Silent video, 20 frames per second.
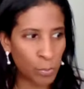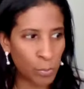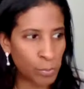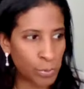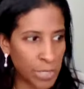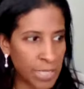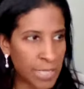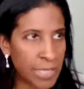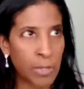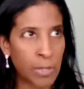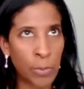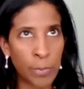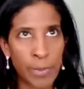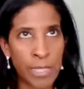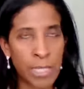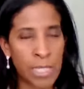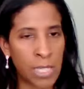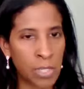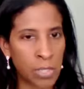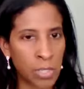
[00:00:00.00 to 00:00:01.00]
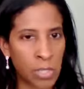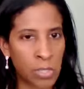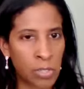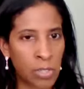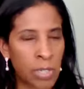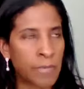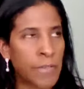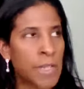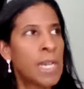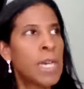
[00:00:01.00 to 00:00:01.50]
So please, I hope it's not a
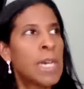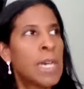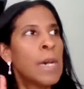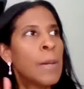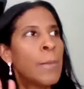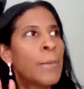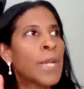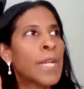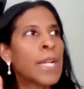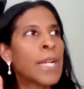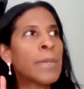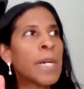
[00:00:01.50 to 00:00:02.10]
turn up, but